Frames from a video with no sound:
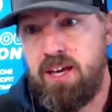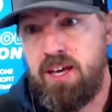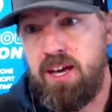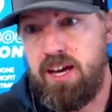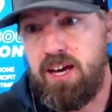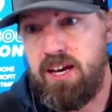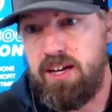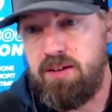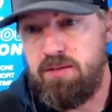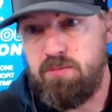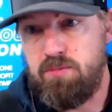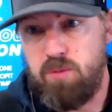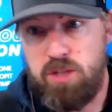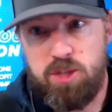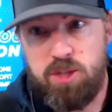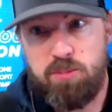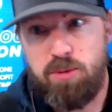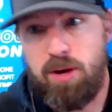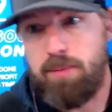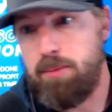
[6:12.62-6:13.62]
And we
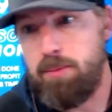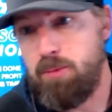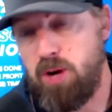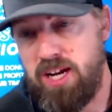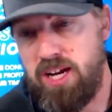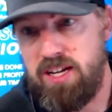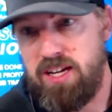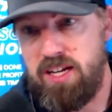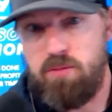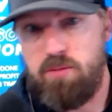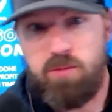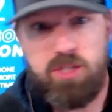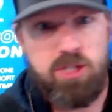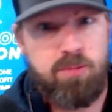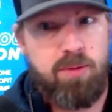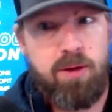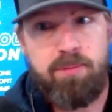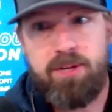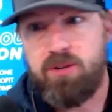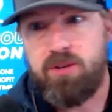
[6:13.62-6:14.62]
should probably brand it, and we should
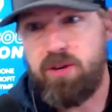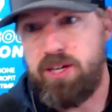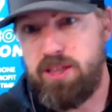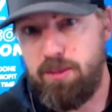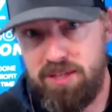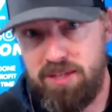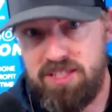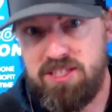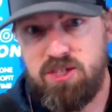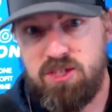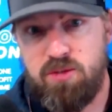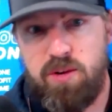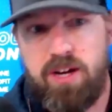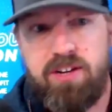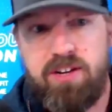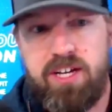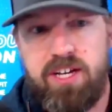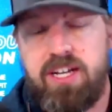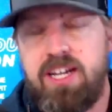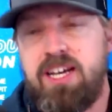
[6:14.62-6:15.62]
probably create the business
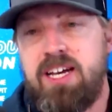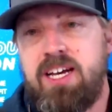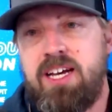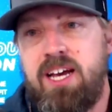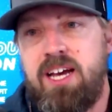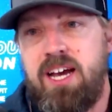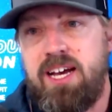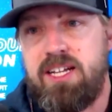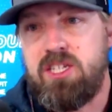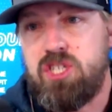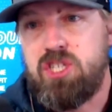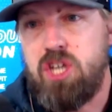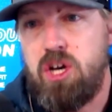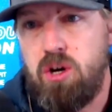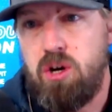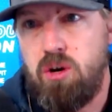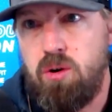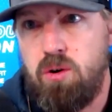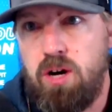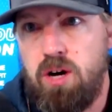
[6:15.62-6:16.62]
around it. And
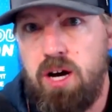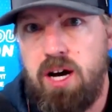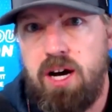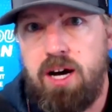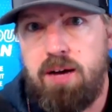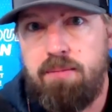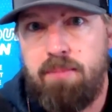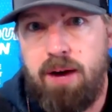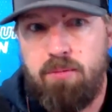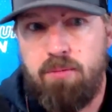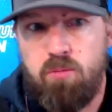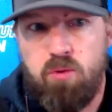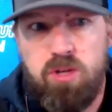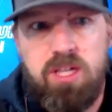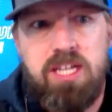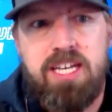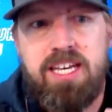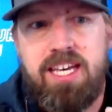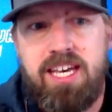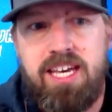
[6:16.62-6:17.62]
so I'm
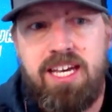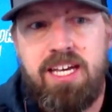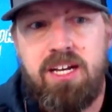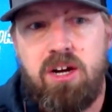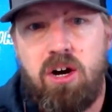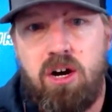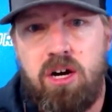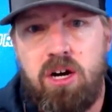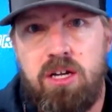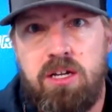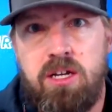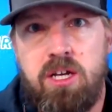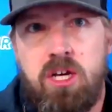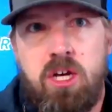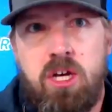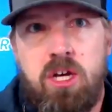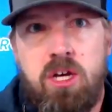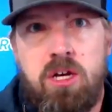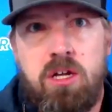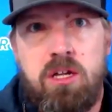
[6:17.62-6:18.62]
really keen on
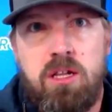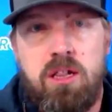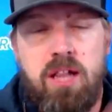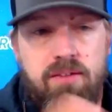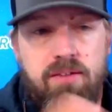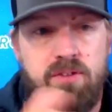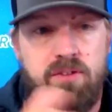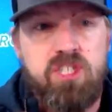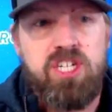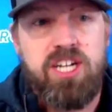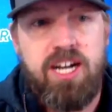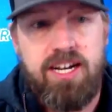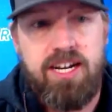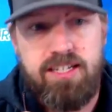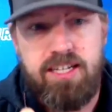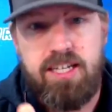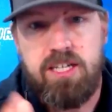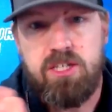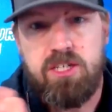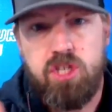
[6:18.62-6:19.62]
leveraging
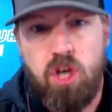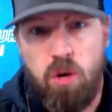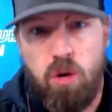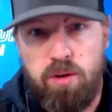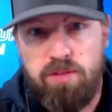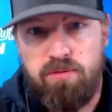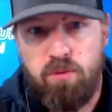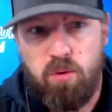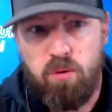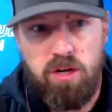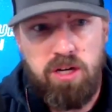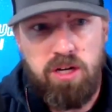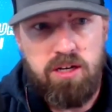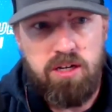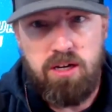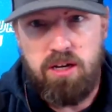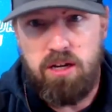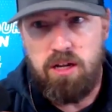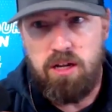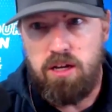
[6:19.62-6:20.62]
ideas, going for it,
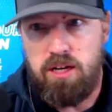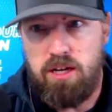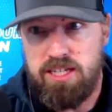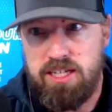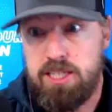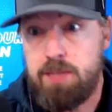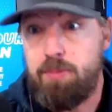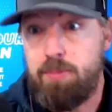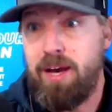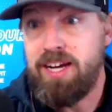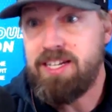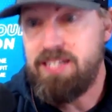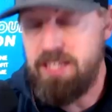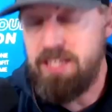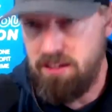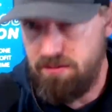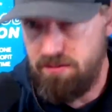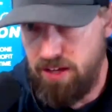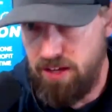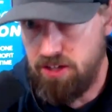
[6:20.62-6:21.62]

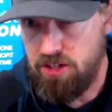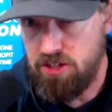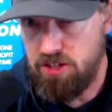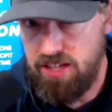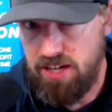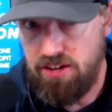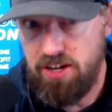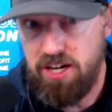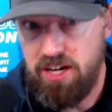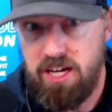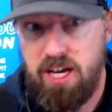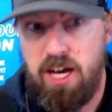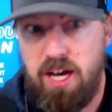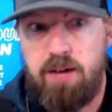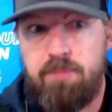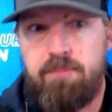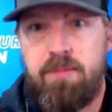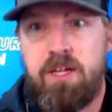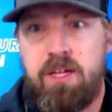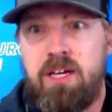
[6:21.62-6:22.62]
expecting the failures that are going to
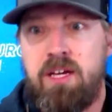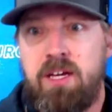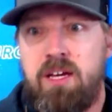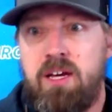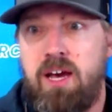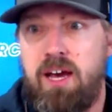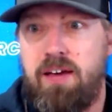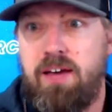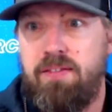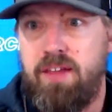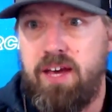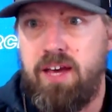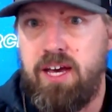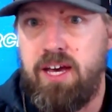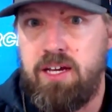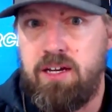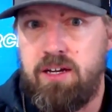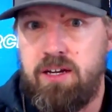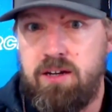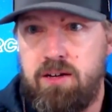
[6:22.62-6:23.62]
come. And
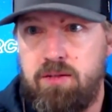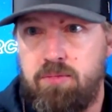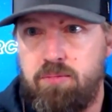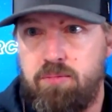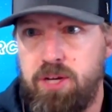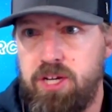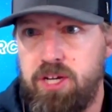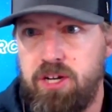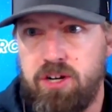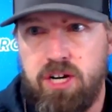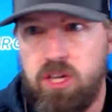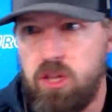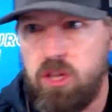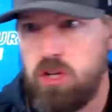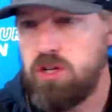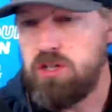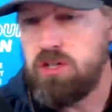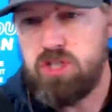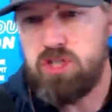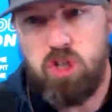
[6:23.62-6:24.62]
then, but you're going to
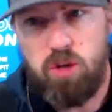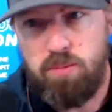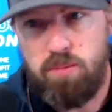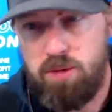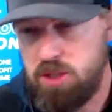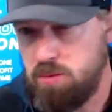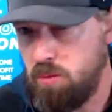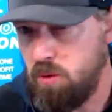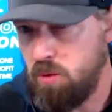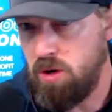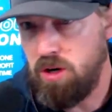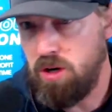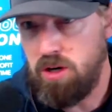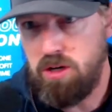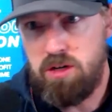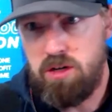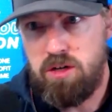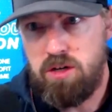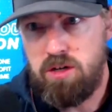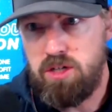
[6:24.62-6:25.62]
learn so much more
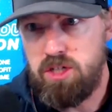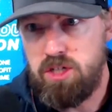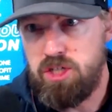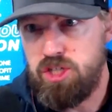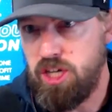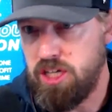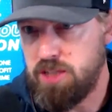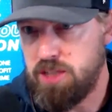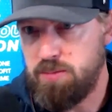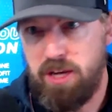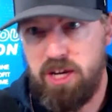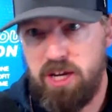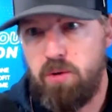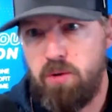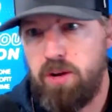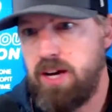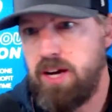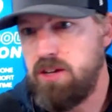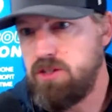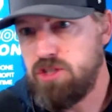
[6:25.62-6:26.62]
just by
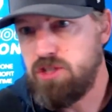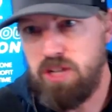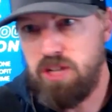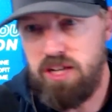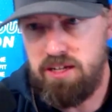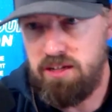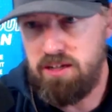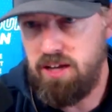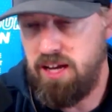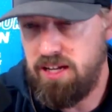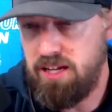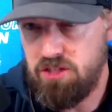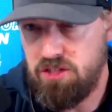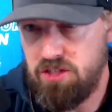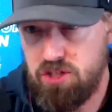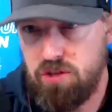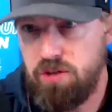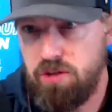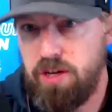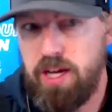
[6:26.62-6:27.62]
going out and
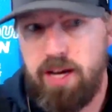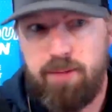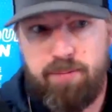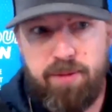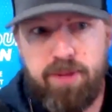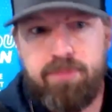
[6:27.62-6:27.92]
screwing up.